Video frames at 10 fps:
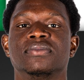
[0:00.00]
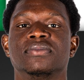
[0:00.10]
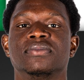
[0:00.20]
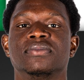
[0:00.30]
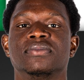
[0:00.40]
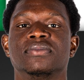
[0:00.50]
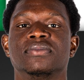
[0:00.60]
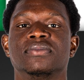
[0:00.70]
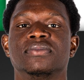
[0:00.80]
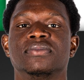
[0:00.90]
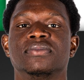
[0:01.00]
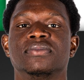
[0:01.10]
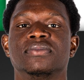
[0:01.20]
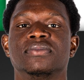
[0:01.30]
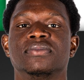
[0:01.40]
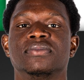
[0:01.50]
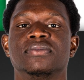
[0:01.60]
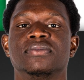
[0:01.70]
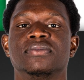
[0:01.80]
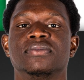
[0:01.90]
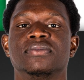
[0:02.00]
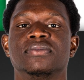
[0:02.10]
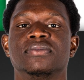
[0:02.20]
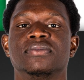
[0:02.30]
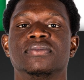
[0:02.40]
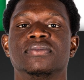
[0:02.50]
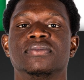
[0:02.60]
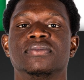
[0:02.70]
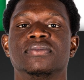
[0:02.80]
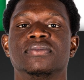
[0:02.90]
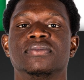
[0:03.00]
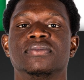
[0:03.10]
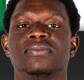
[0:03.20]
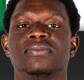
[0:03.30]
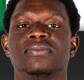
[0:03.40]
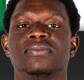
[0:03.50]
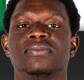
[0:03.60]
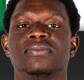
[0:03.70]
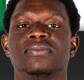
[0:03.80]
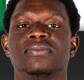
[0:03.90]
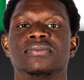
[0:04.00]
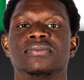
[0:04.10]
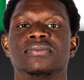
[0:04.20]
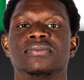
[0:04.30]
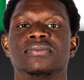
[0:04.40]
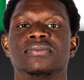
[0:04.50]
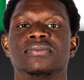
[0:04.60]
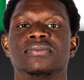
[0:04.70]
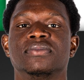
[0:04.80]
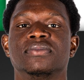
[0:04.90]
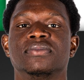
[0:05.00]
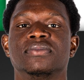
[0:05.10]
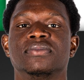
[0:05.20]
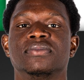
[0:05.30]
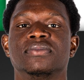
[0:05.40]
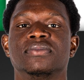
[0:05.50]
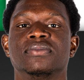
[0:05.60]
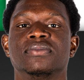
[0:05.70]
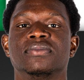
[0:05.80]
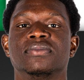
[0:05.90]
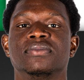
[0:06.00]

[no speech]